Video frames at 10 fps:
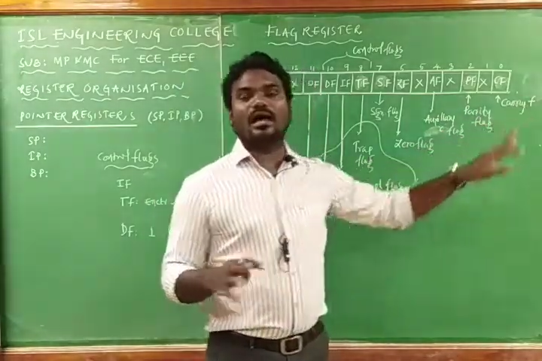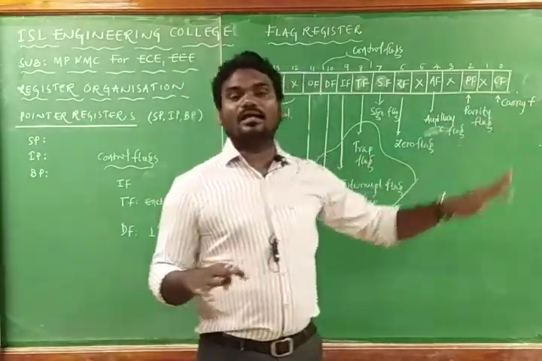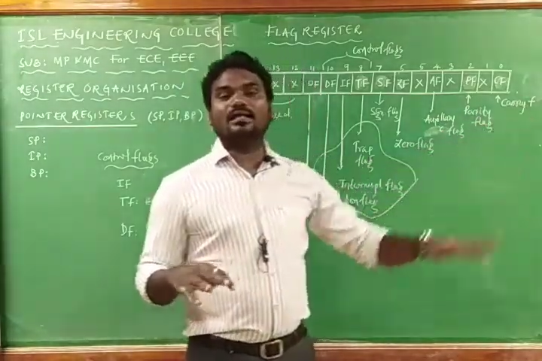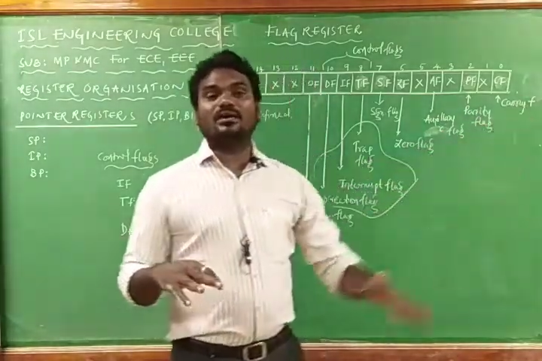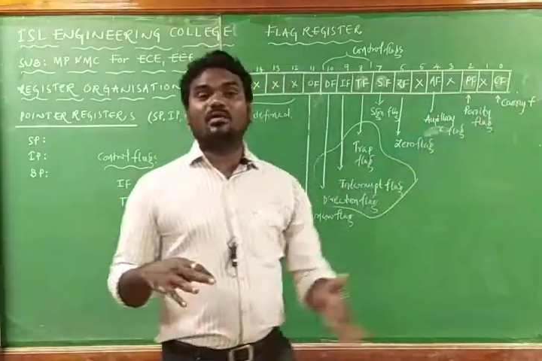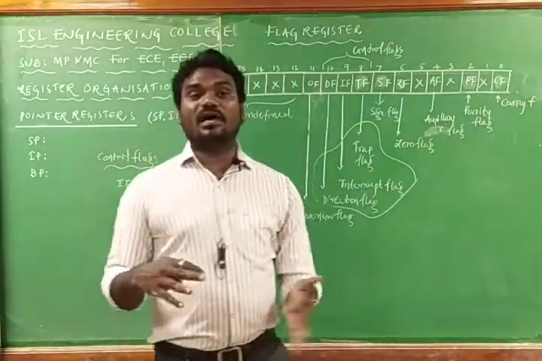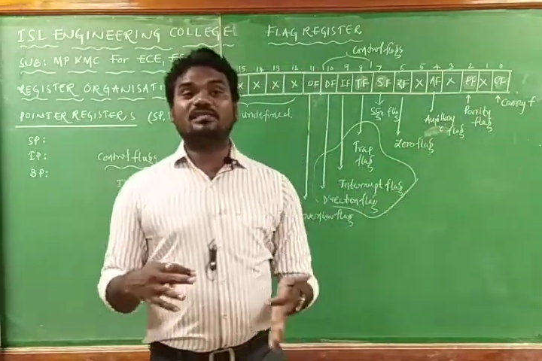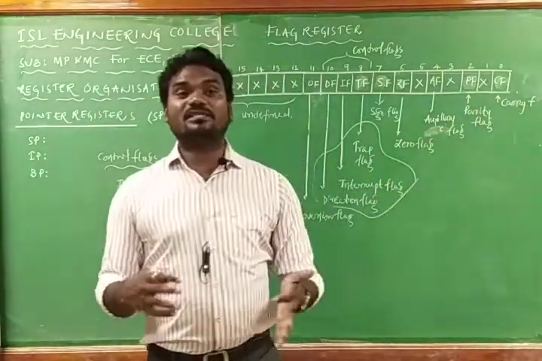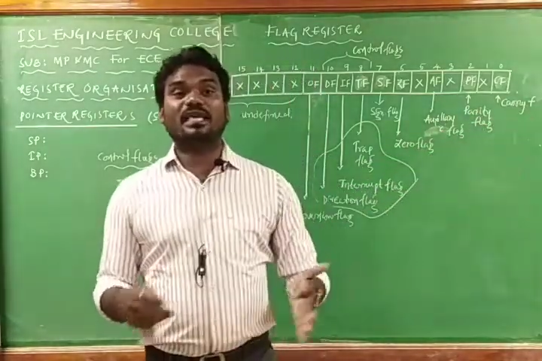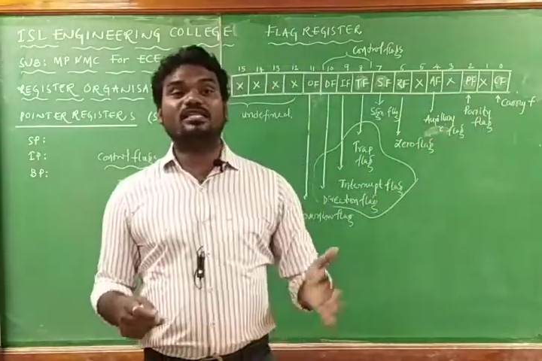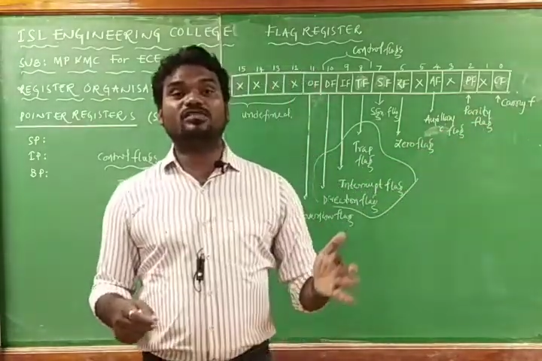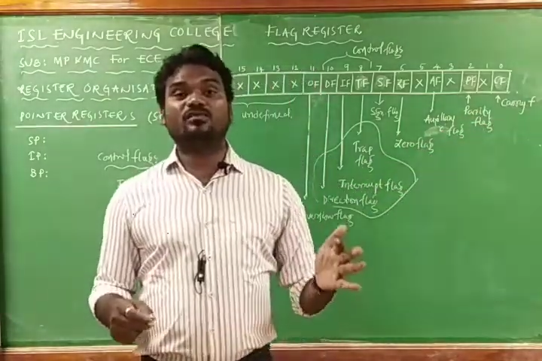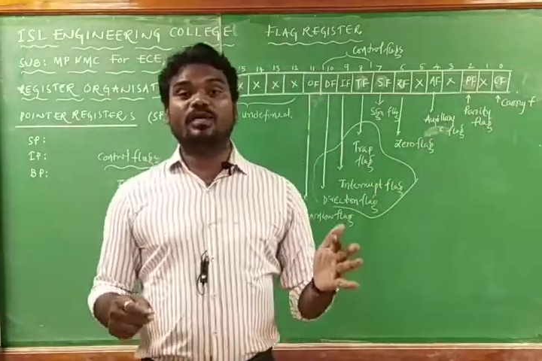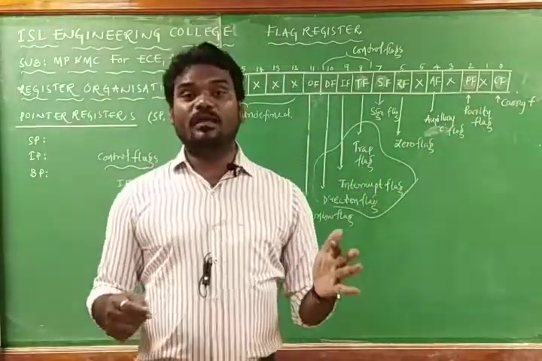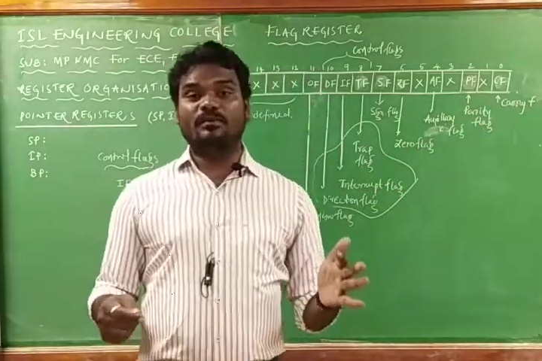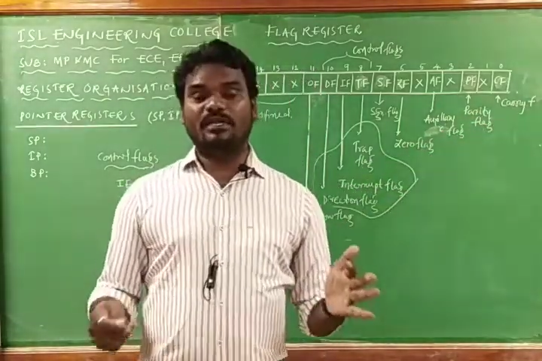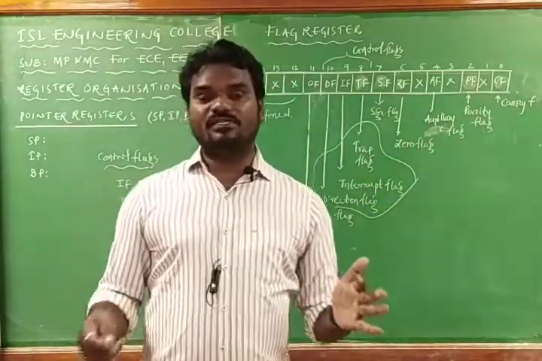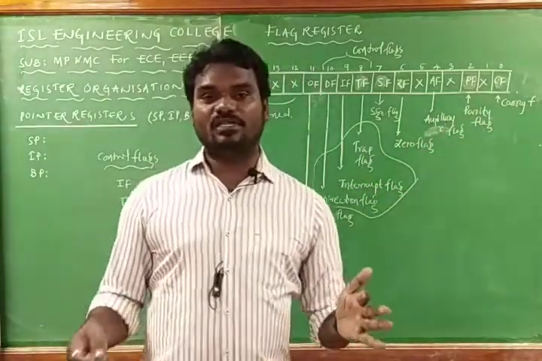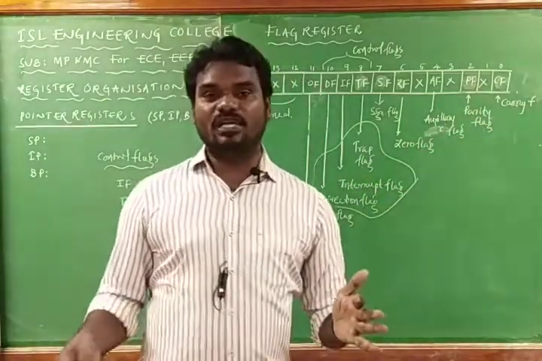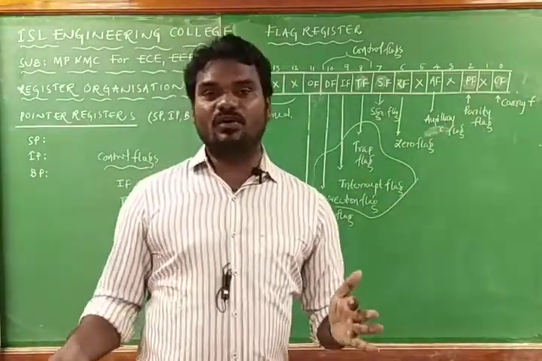Otherwise, it will be
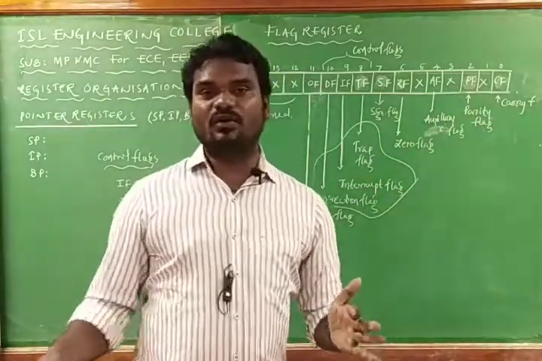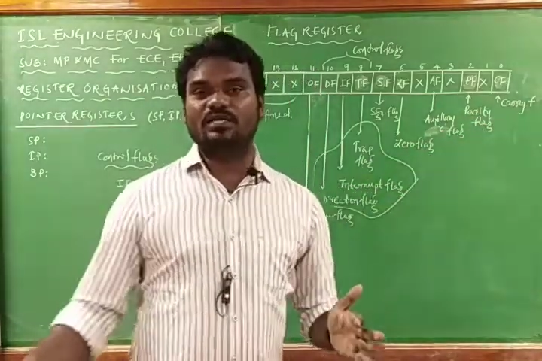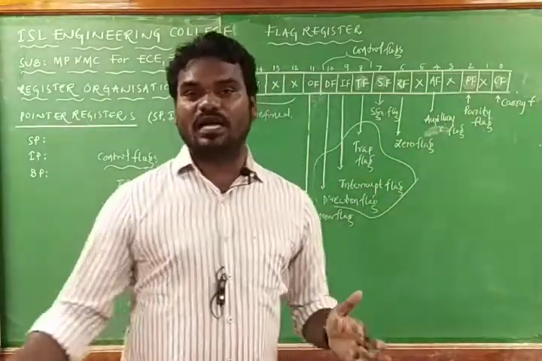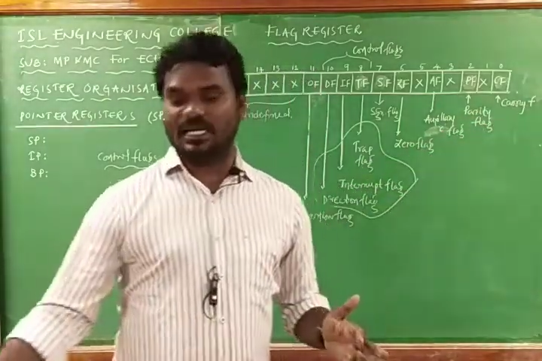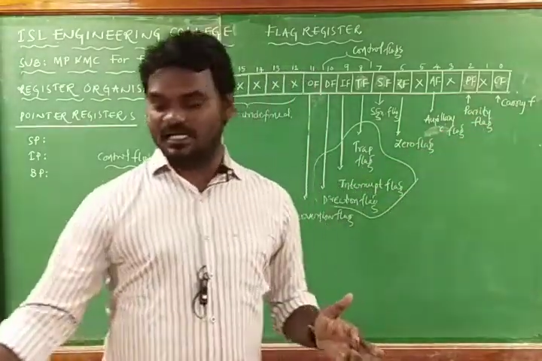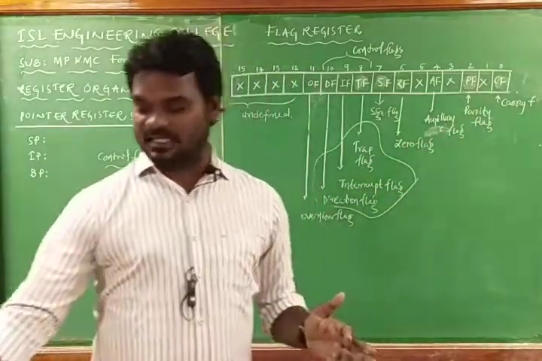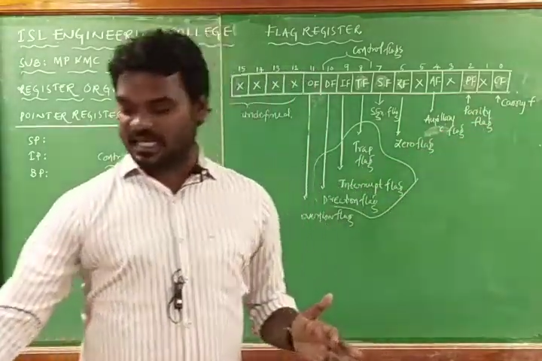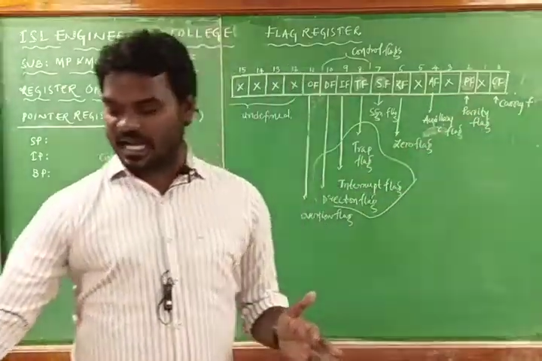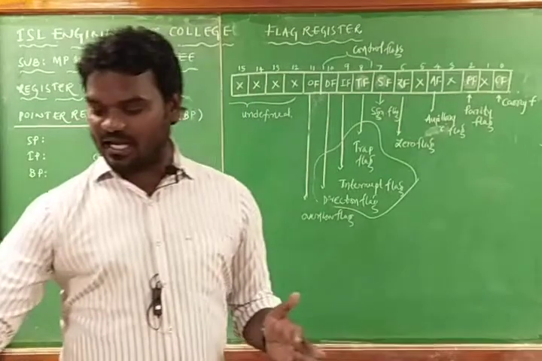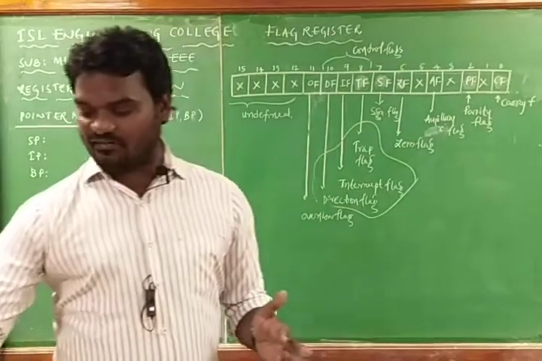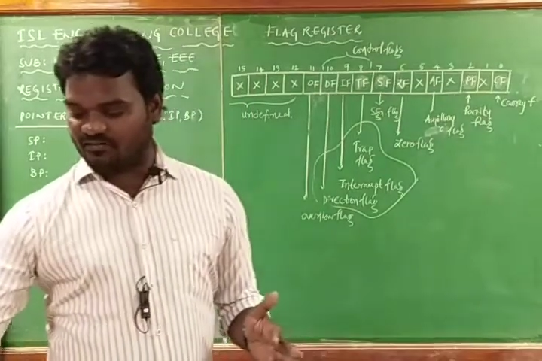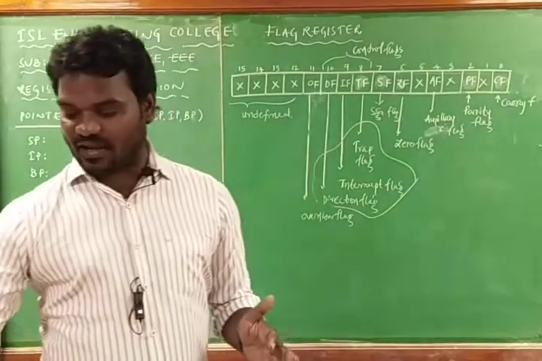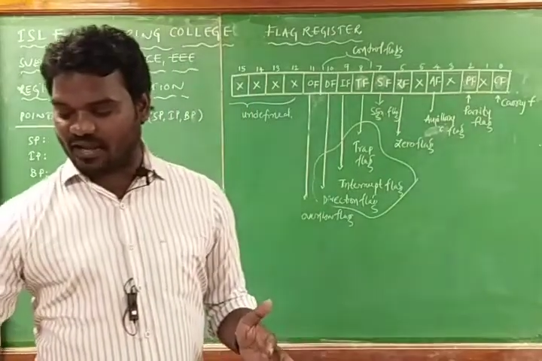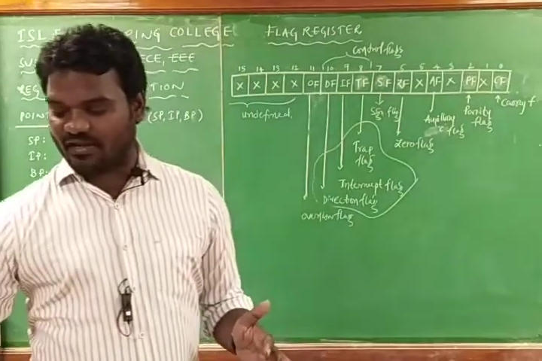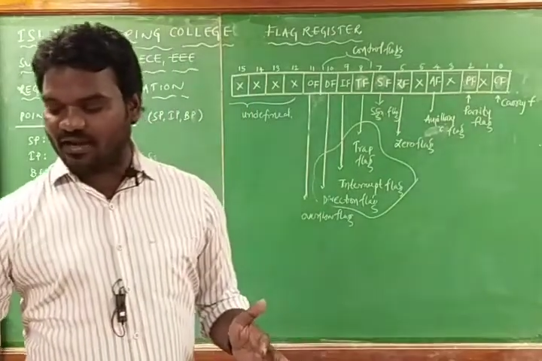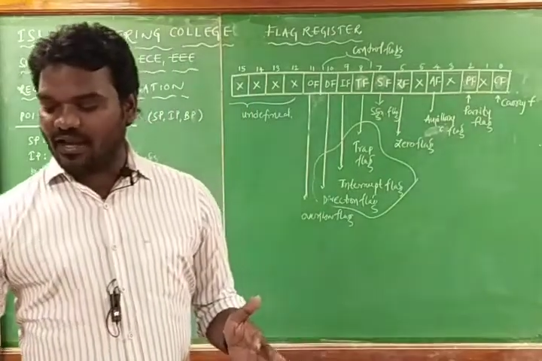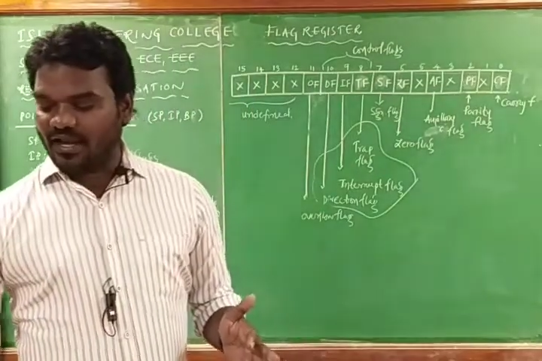0. That is carry flag.